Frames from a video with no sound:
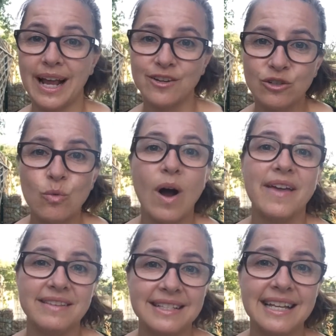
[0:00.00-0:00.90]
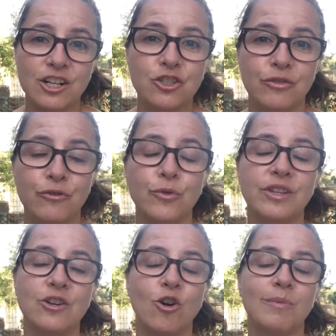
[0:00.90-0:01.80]
I don't know why. This is actually fruit
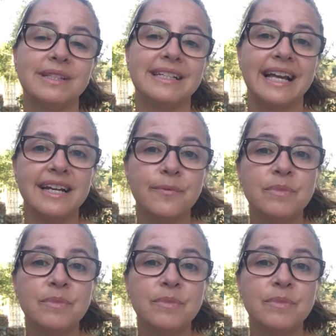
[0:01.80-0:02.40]
they normally like.